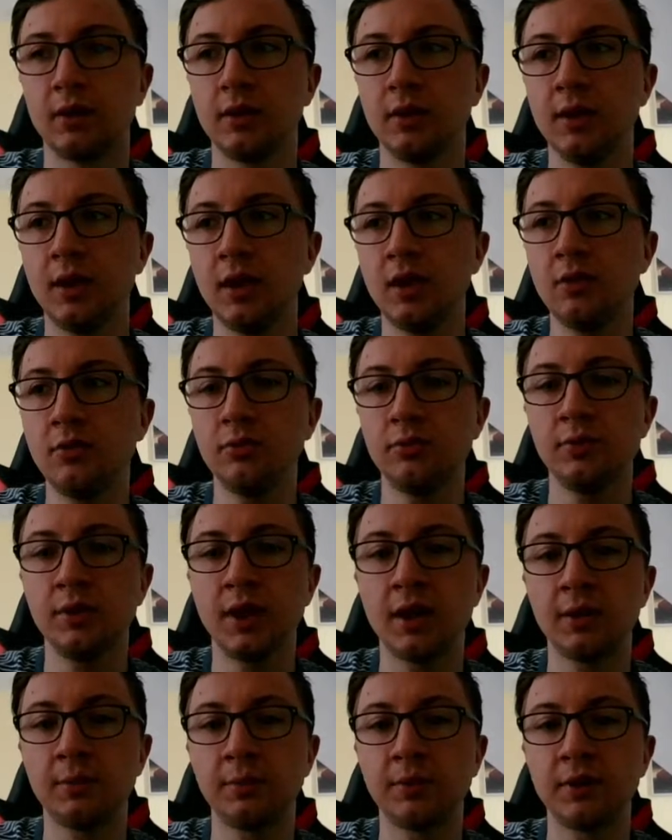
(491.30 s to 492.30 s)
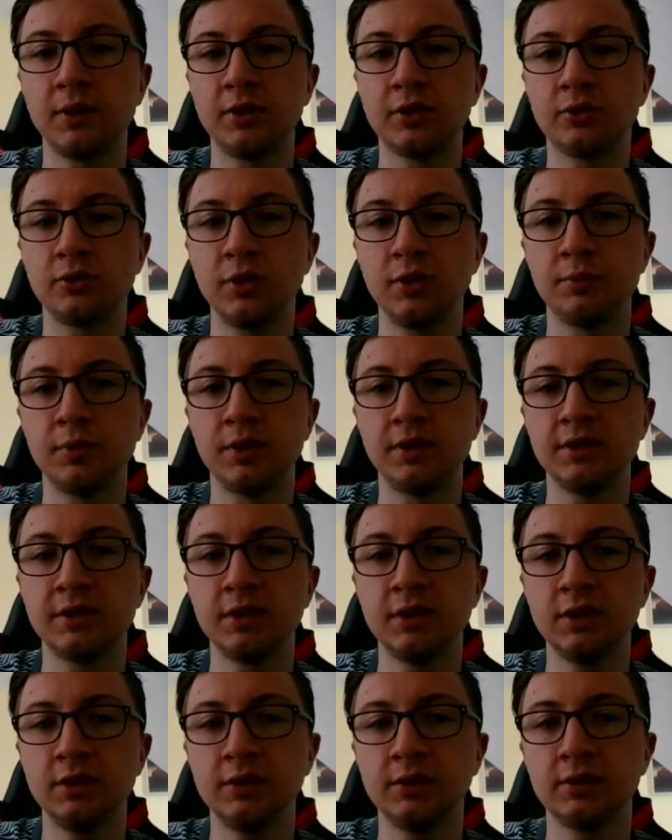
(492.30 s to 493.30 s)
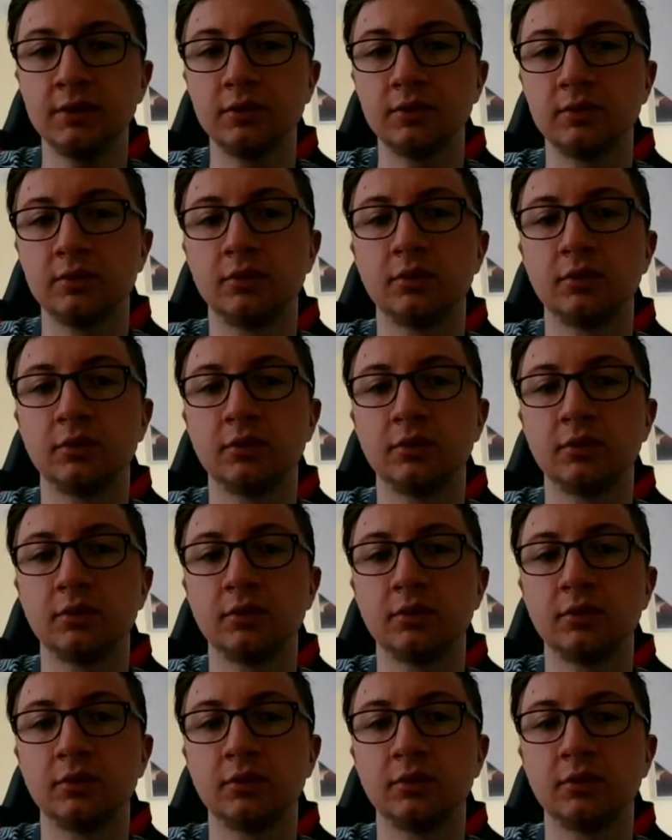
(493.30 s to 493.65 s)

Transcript: Now black played queen b6.